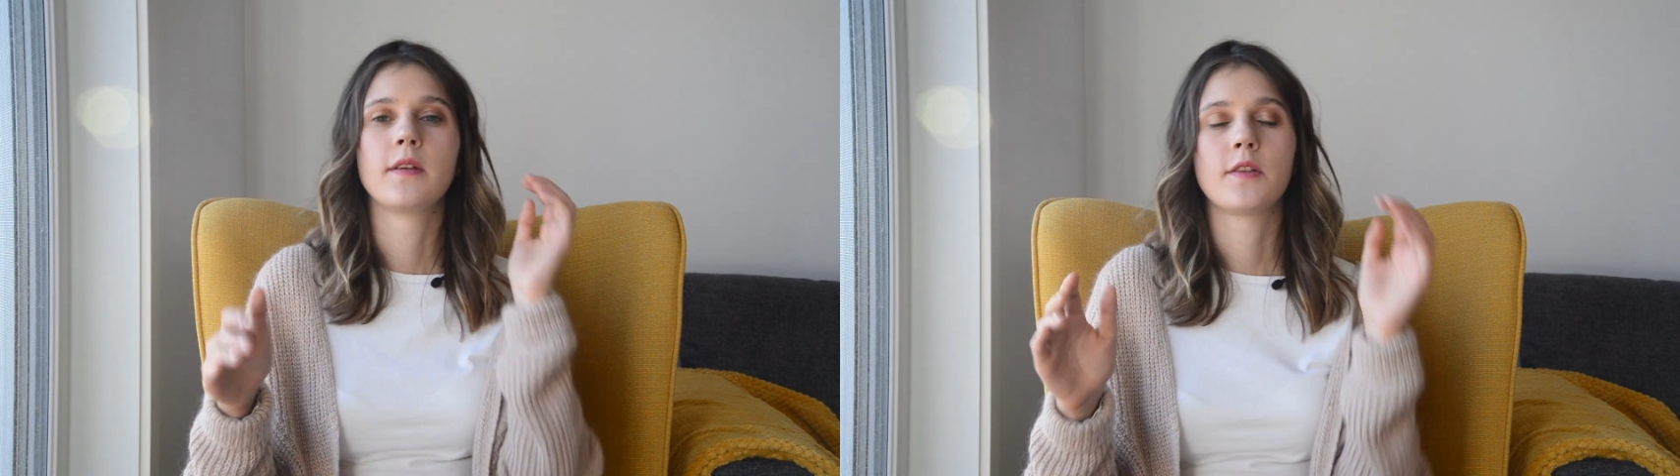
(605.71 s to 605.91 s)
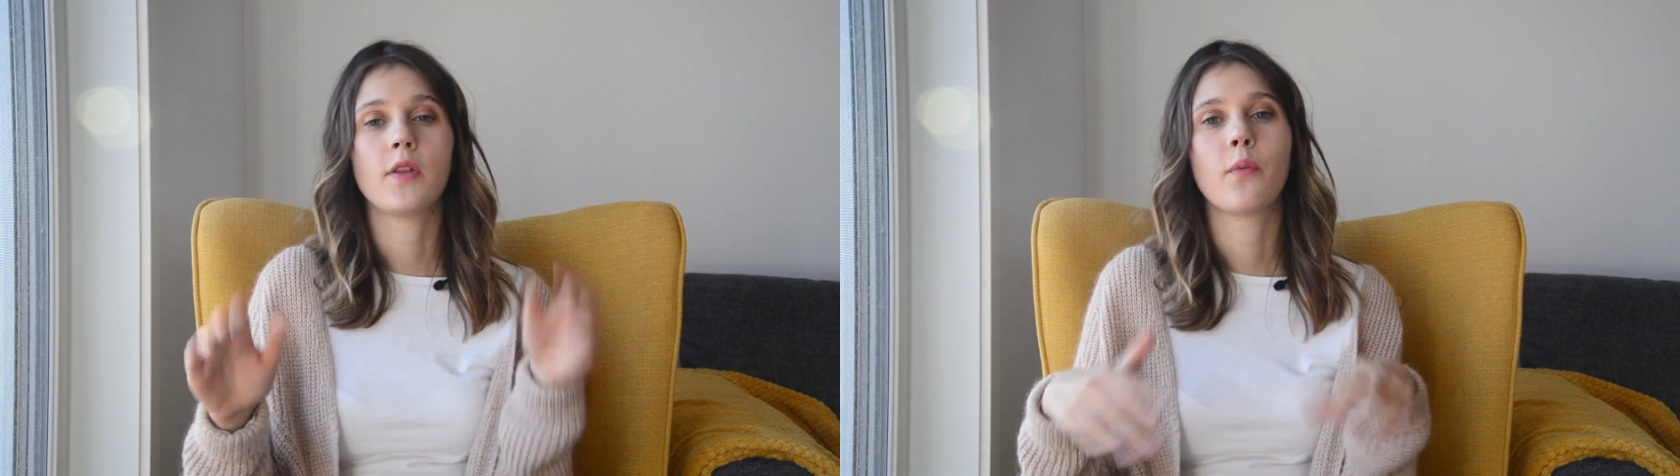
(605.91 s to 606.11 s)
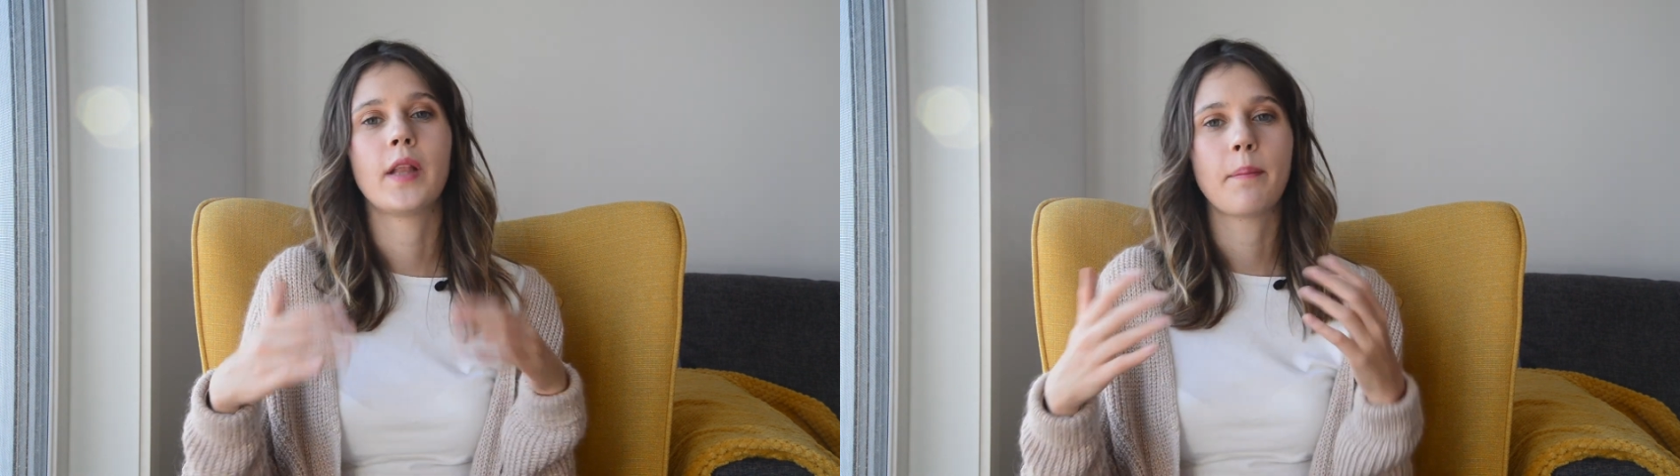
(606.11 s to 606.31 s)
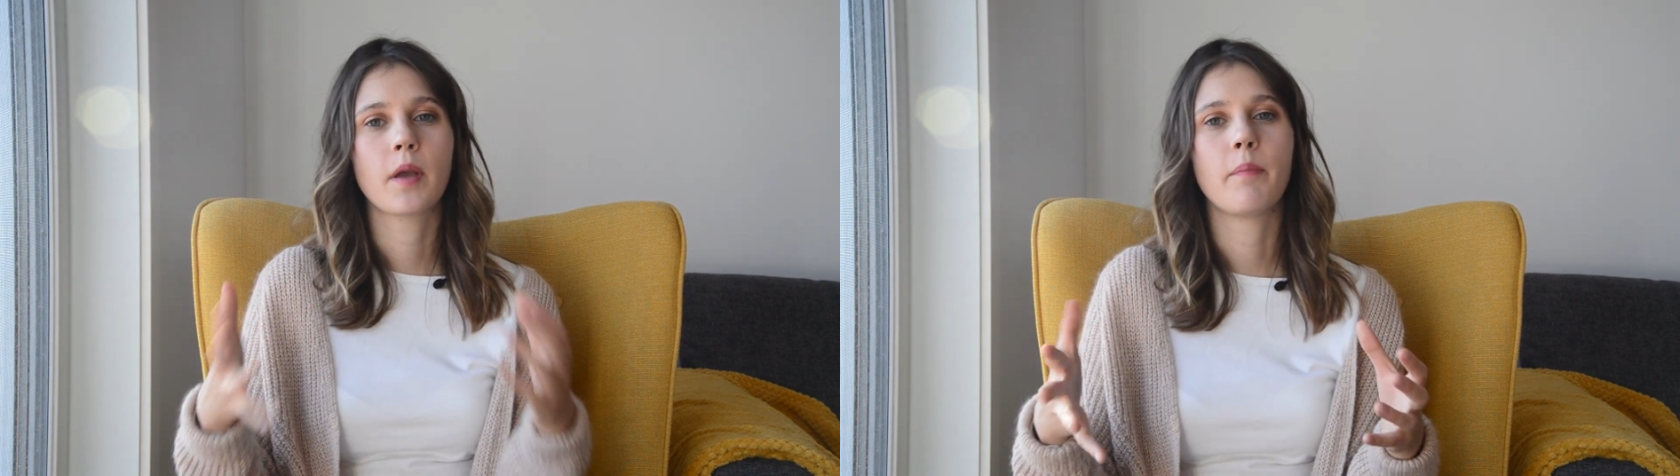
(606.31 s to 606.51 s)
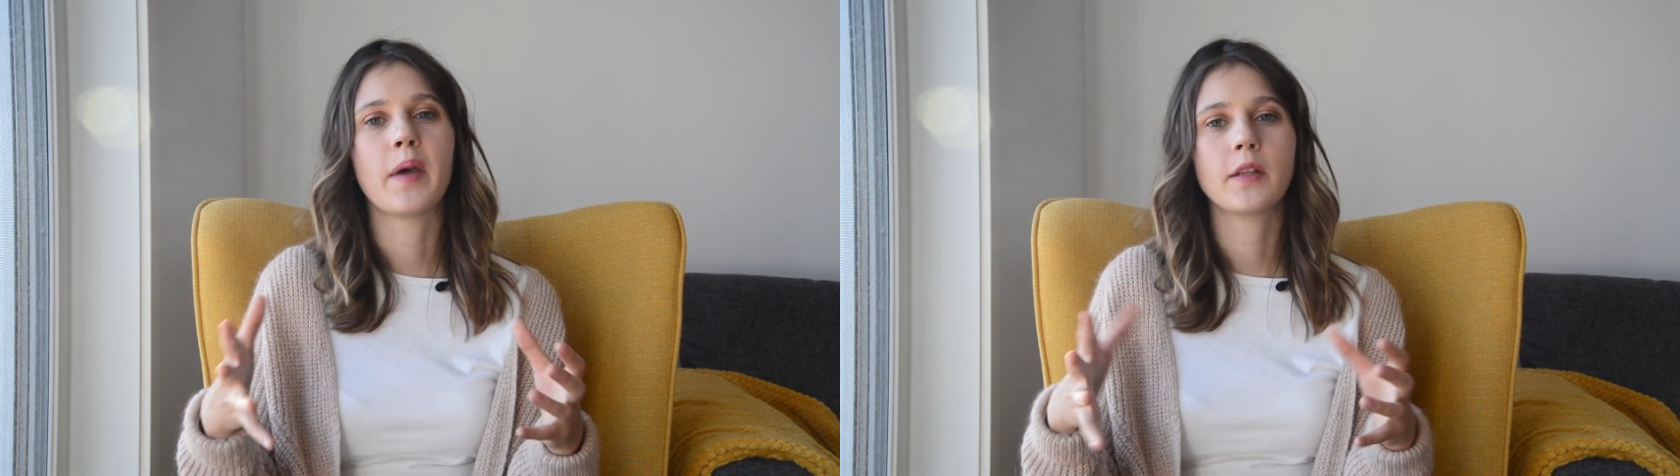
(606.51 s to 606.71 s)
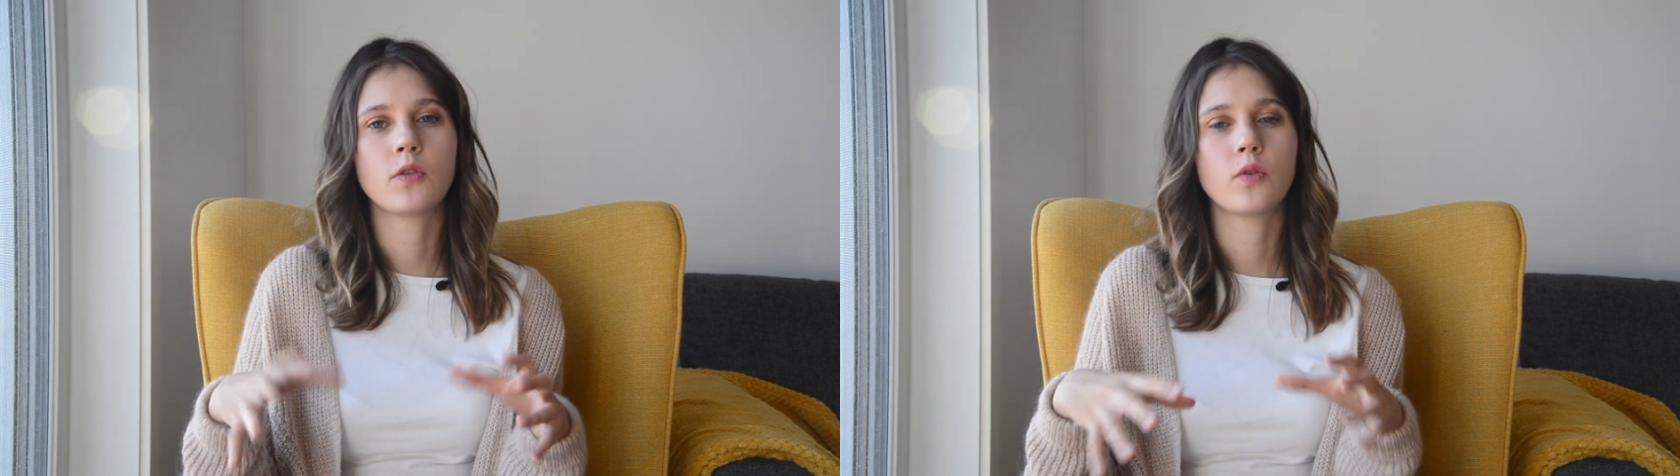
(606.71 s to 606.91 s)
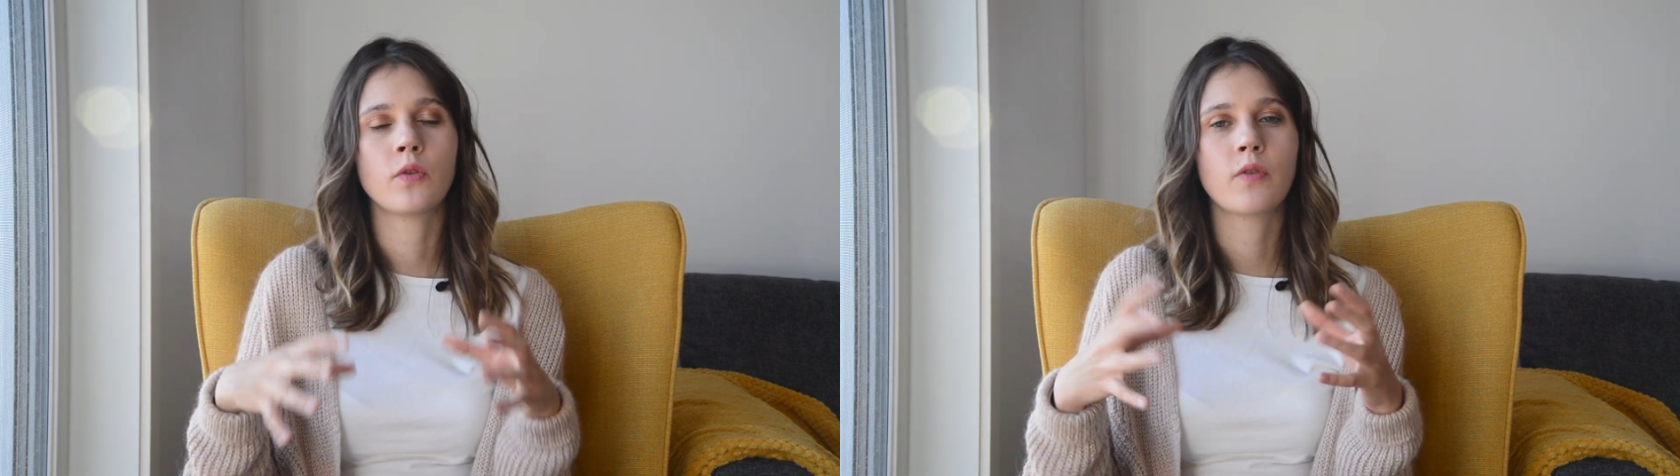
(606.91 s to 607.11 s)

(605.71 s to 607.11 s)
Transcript: so that when I'm compelled to